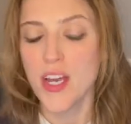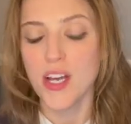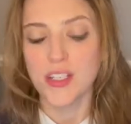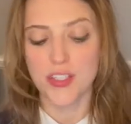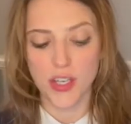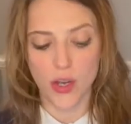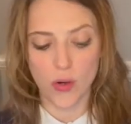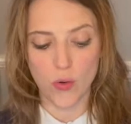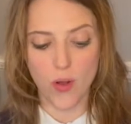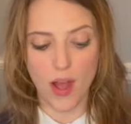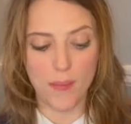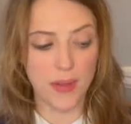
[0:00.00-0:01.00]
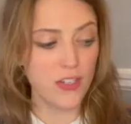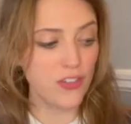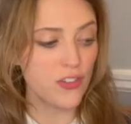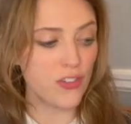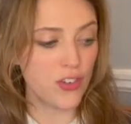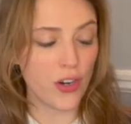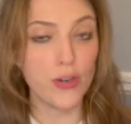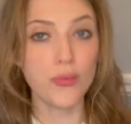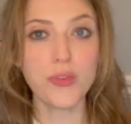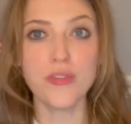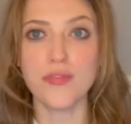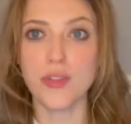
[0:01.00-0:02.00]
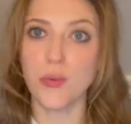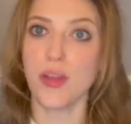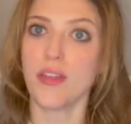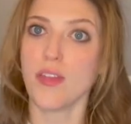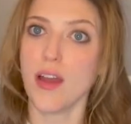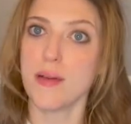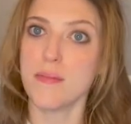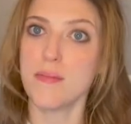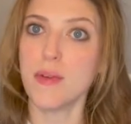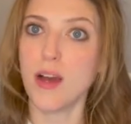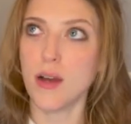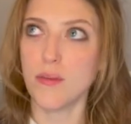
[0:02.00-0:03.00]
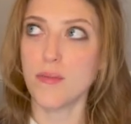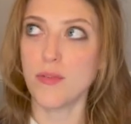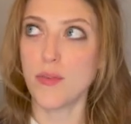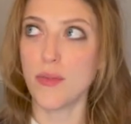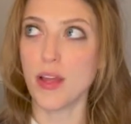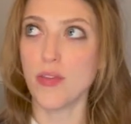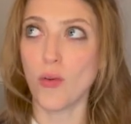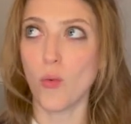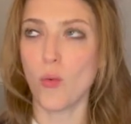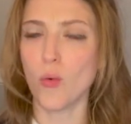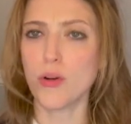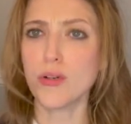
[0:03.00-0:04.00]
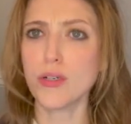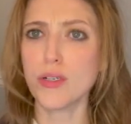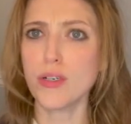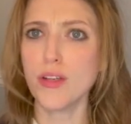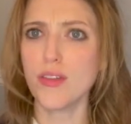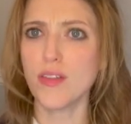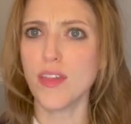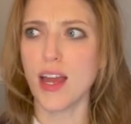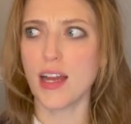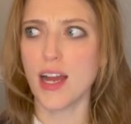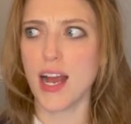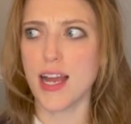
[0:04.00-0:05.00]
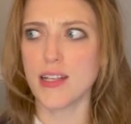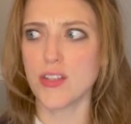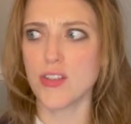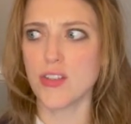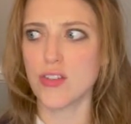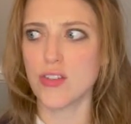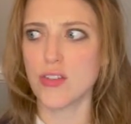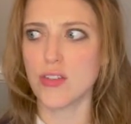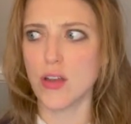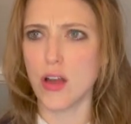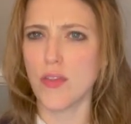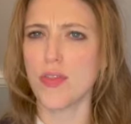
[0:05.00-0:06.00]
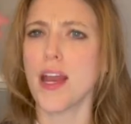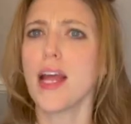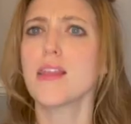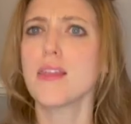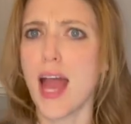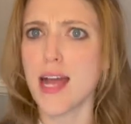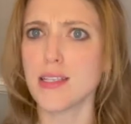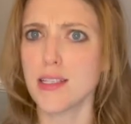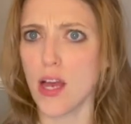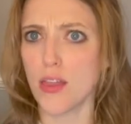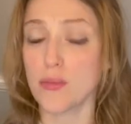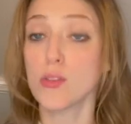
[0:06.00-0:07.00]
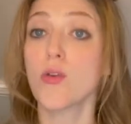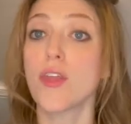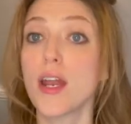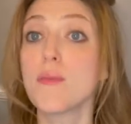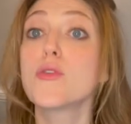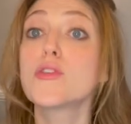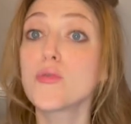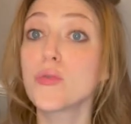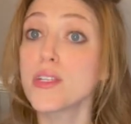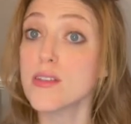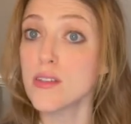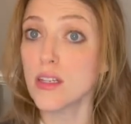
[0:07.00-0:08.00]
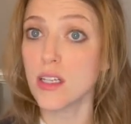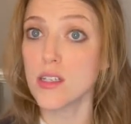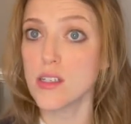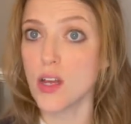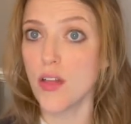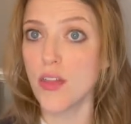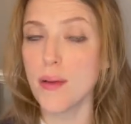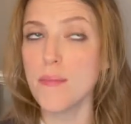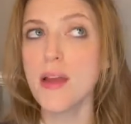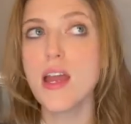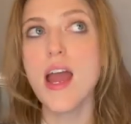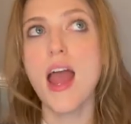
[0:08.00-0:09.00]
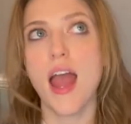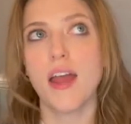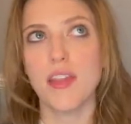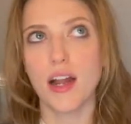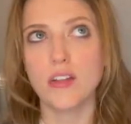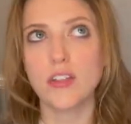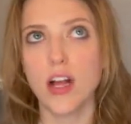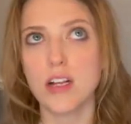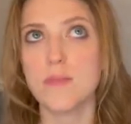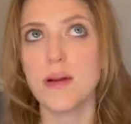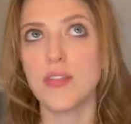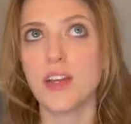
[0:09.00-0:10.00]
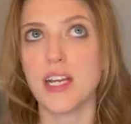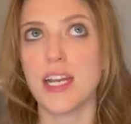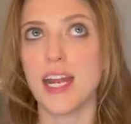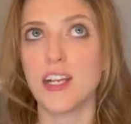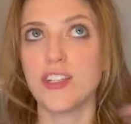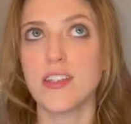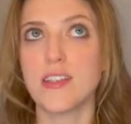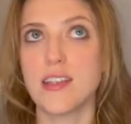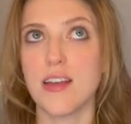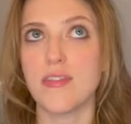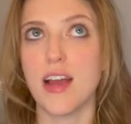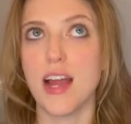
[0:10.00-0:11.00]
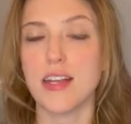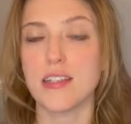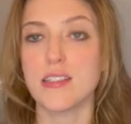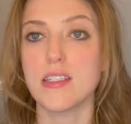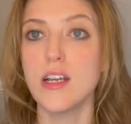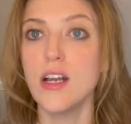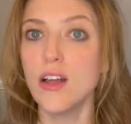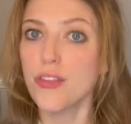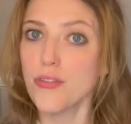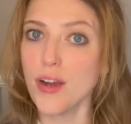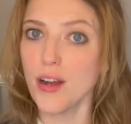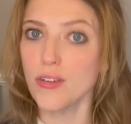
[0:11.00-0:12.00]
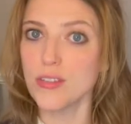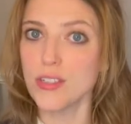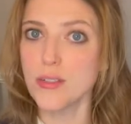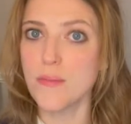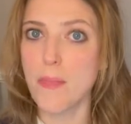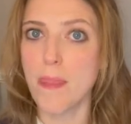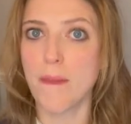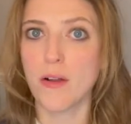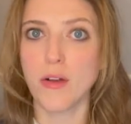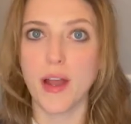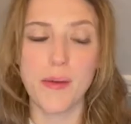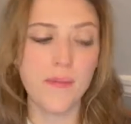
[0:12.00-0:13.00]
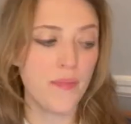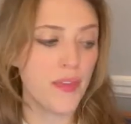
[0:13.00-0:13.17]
So I'm gonna start reviewing them in the order that I last saw them, so that I most recently saw them. And then I'll talk about the connections I find throughout, okay?